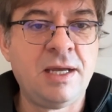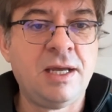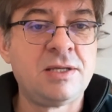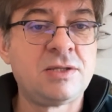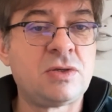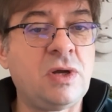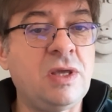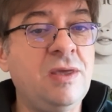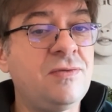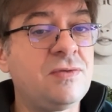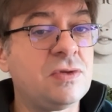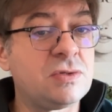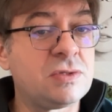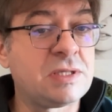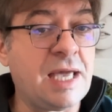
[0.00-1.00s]
So if
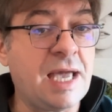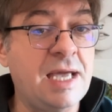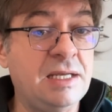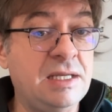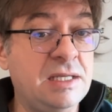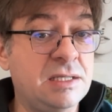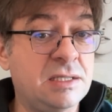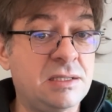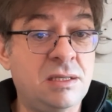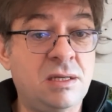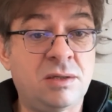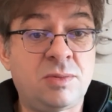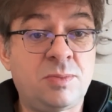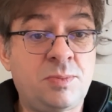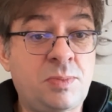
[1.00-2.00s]
the scan is
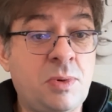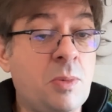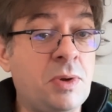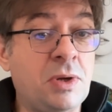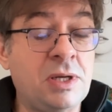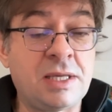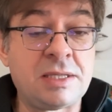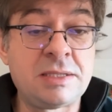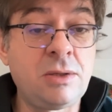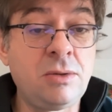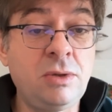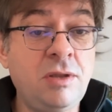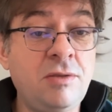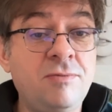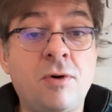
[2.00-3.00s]
not properly
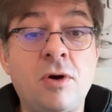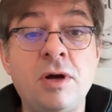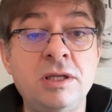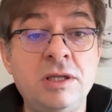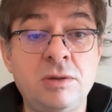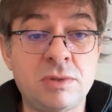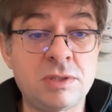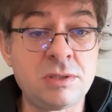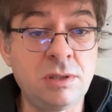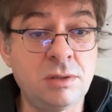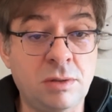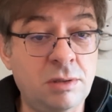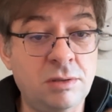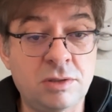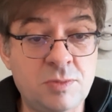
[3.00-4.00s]
executed for any
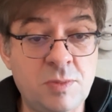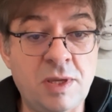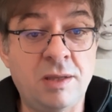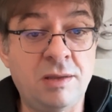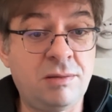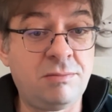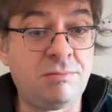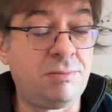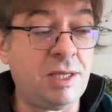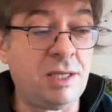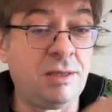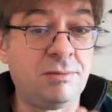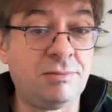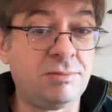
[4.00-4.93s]
reason, it may be